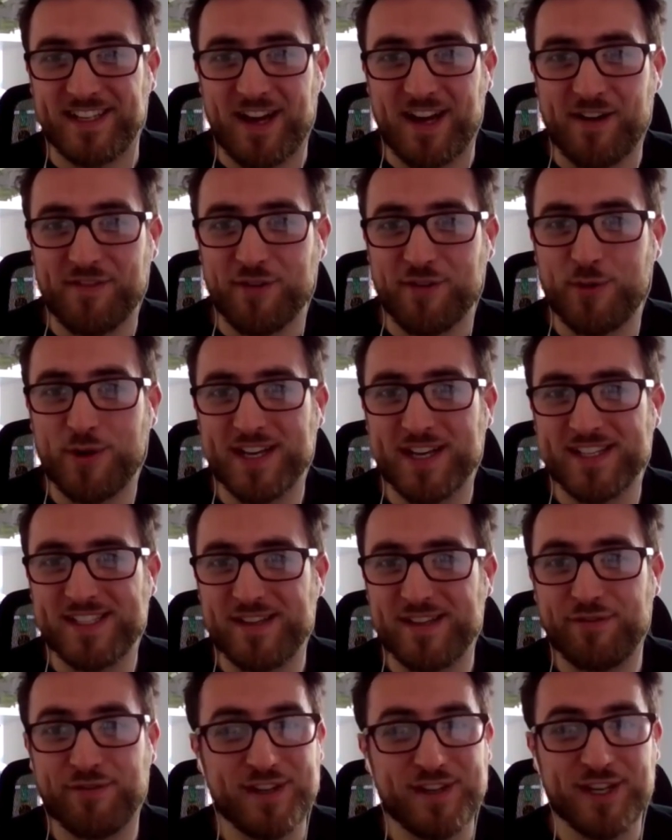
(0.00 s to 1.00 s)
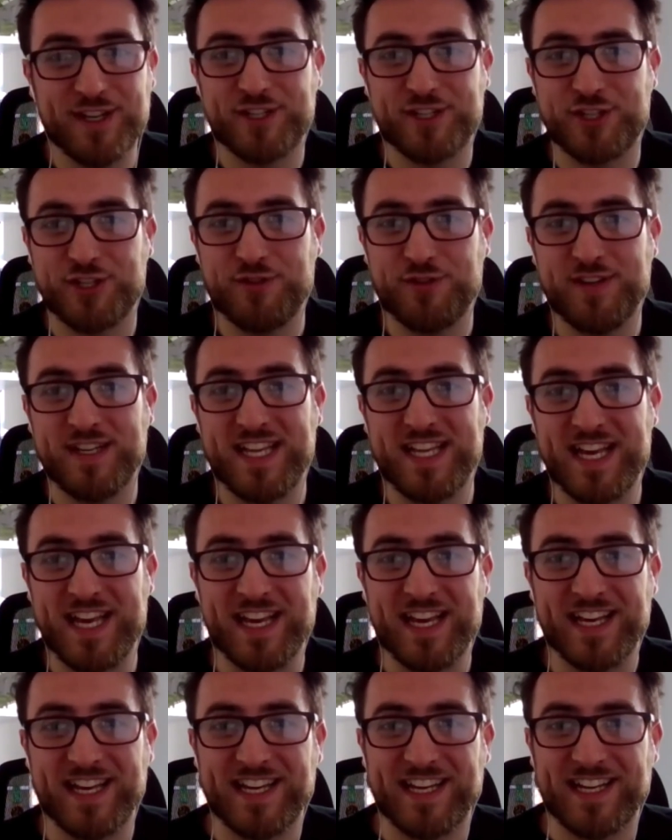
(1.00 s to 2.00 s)
Otherwise, if we don't steward
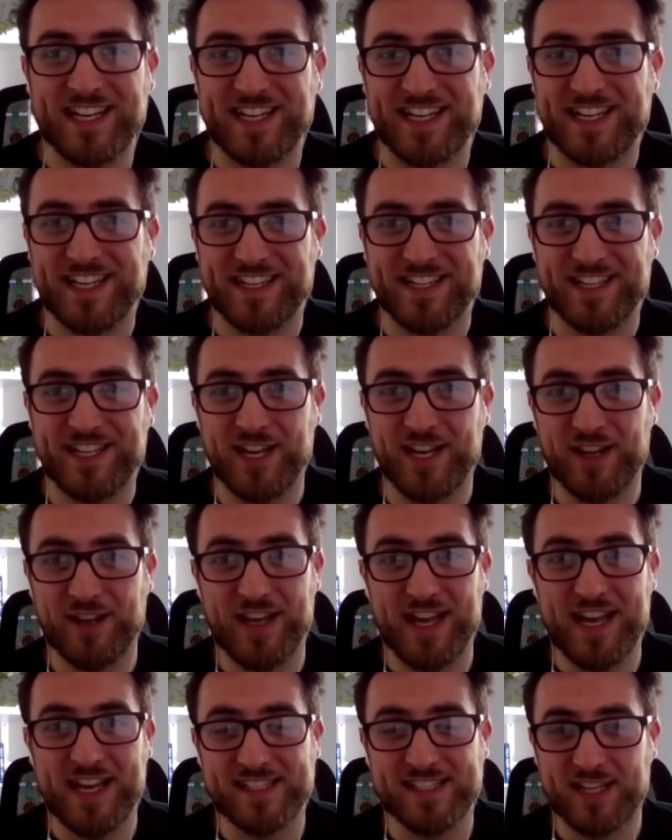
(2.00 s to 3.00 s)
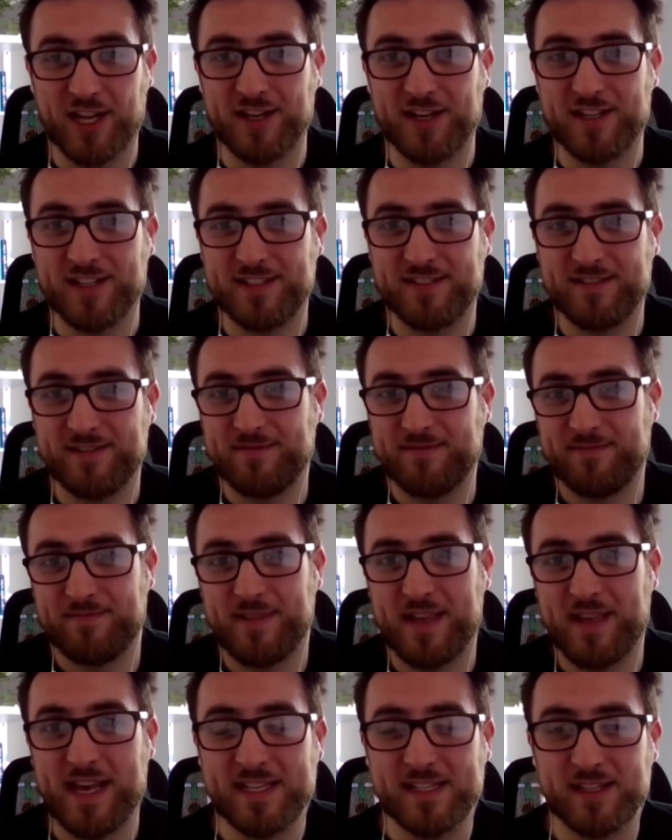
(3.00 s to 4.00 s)
it, it's
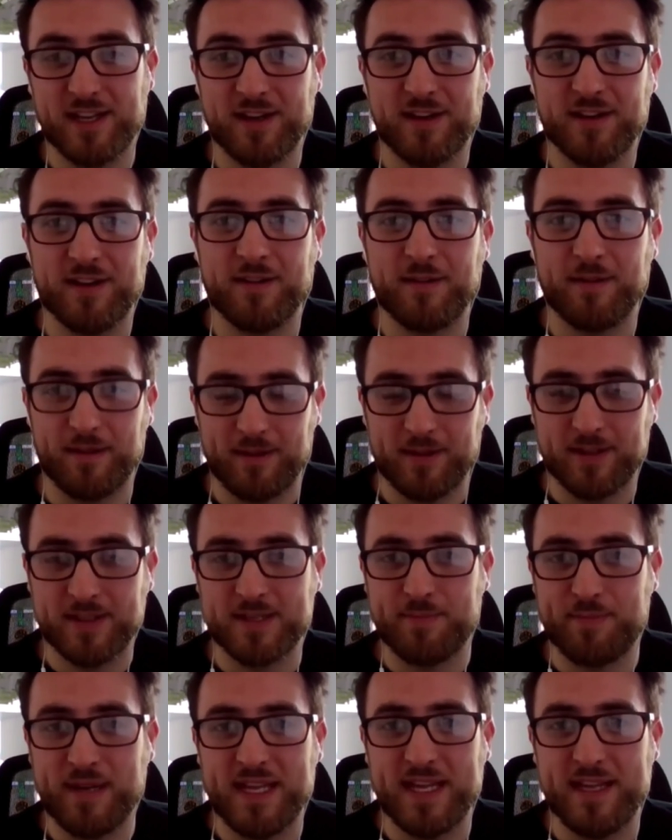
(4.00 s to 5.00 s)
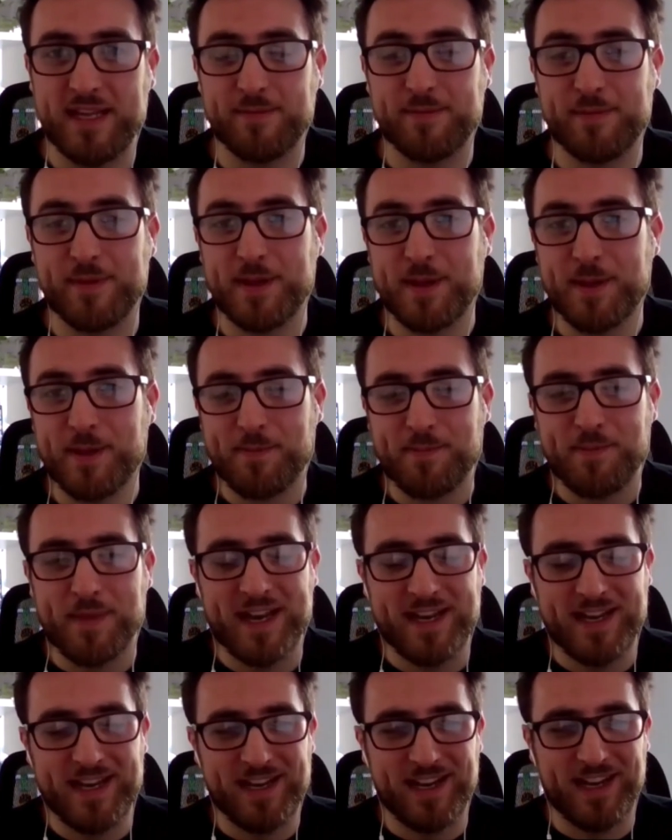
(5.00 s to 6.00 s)
gonna deplete.
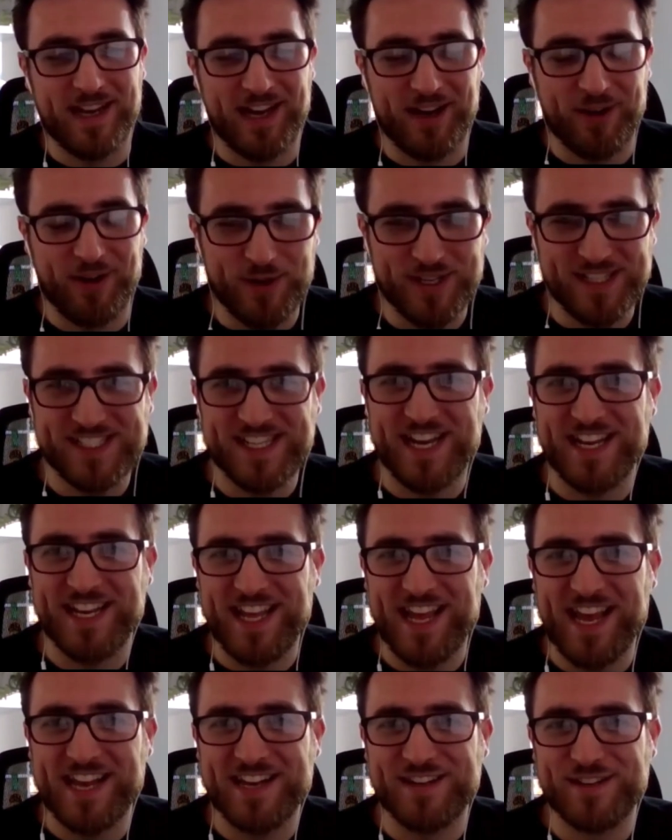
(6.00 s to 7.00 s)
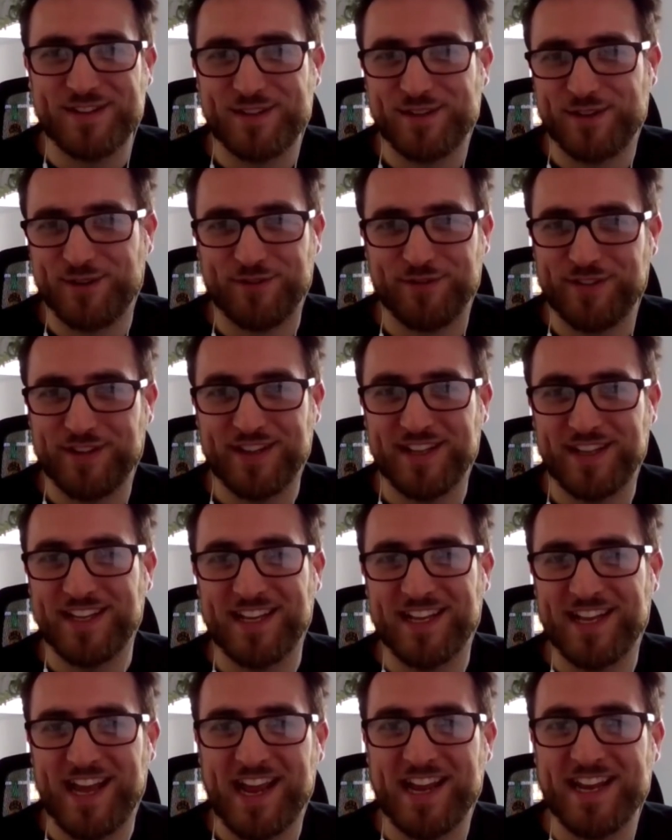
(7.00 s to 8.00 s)
And then I always say at the end of
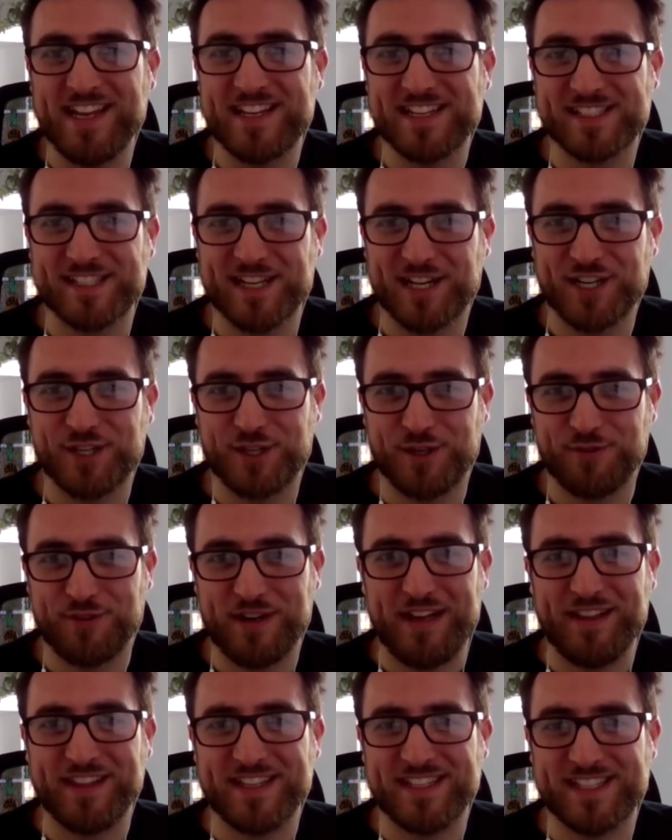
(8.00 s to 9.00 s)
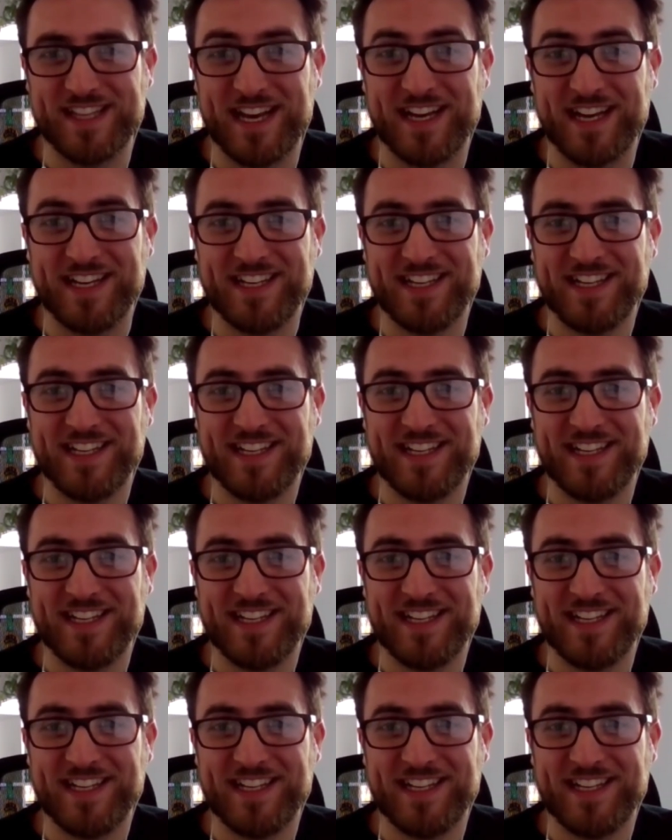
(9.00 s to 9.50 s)
any discussion around this that